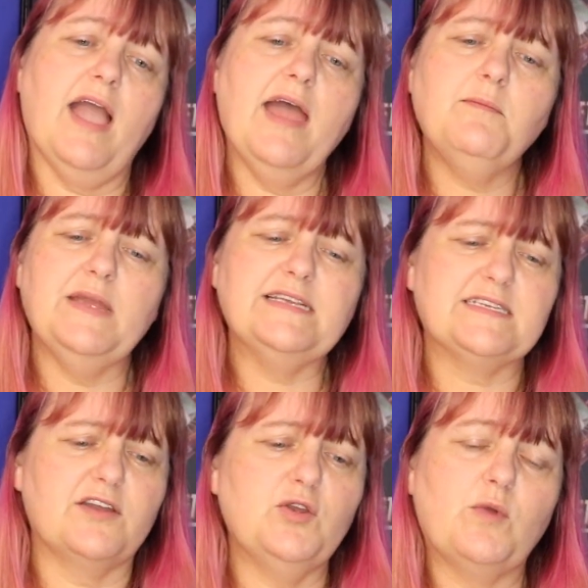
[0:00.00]
and
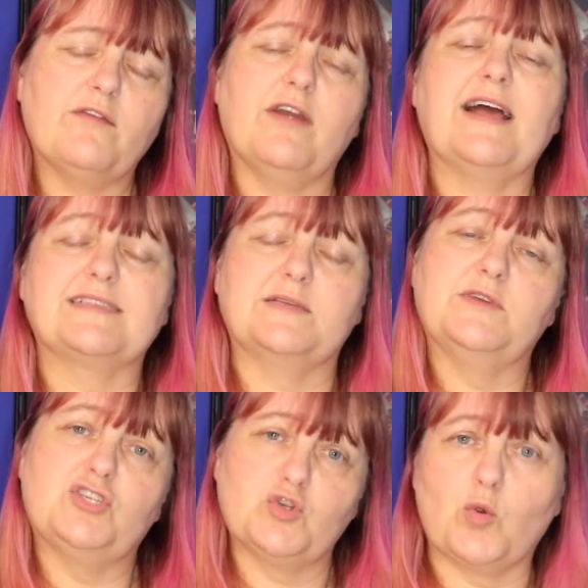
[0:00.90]
based on whoever has the
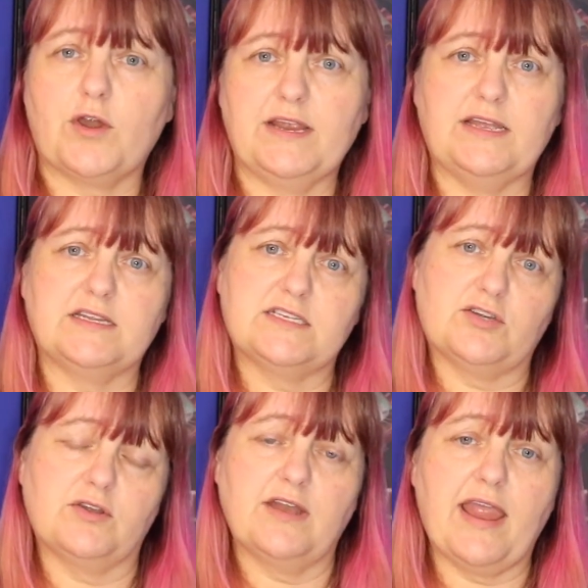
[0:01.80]
majority in a
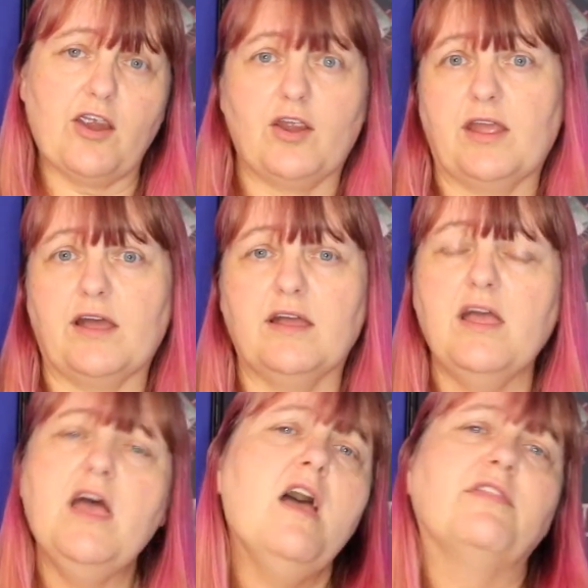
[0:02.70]
certain area,
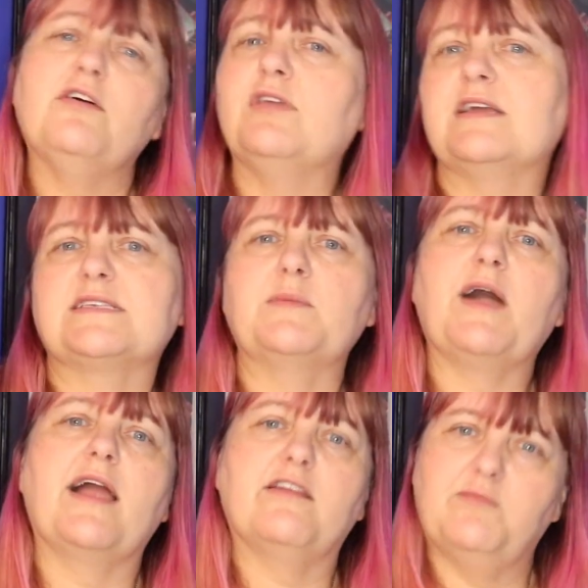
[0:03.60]
they'll get some
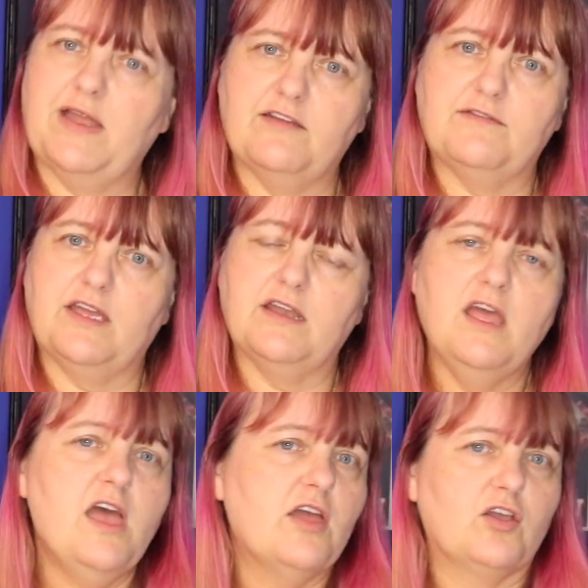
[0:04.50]
kind of benefit.
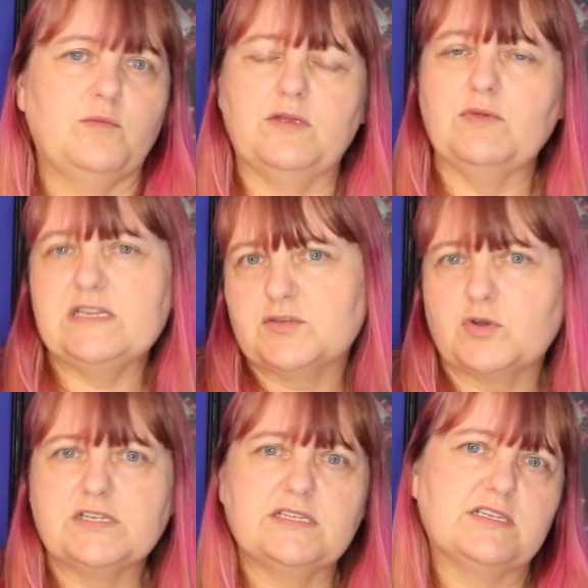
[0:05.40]
It could be
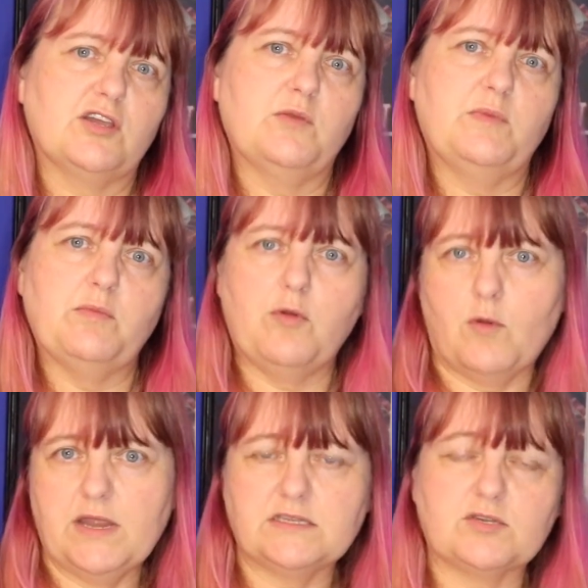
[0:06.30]
resources, it could be
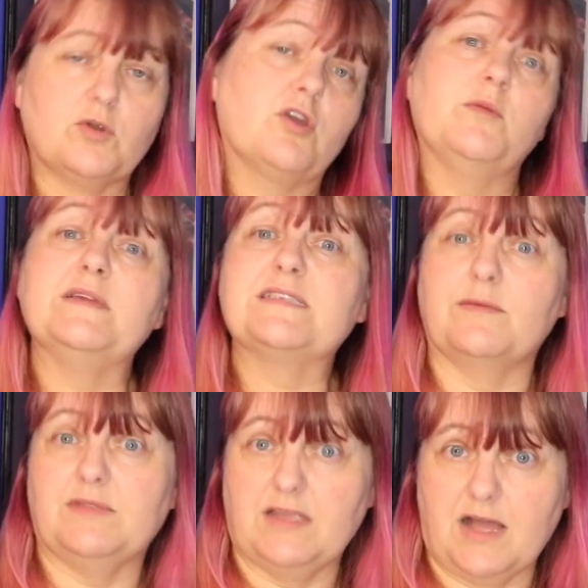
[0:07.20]
points, or it could be
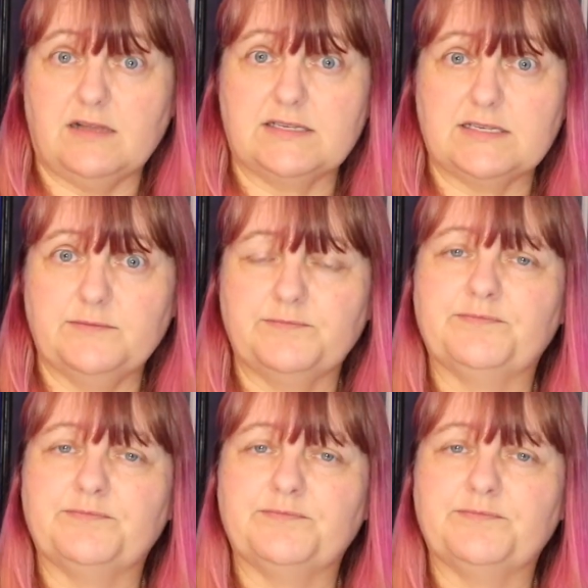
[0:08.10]
something else.